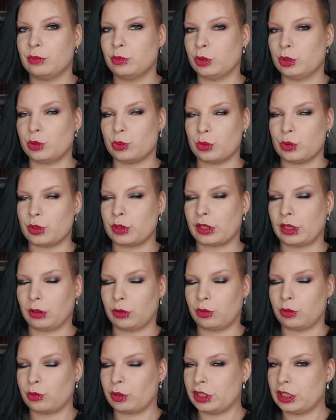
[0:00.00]
which was a
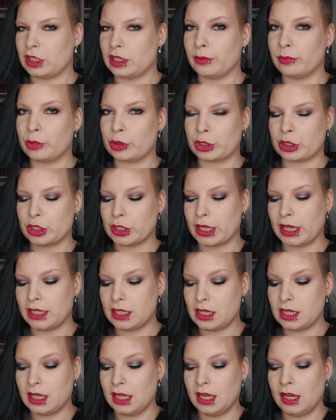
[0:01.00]
great number to
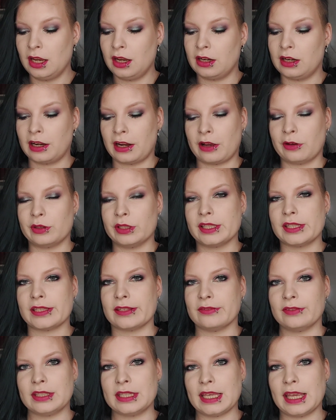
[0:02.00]
hit. Now it's
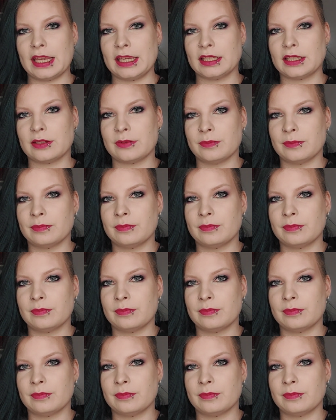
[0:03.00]
78.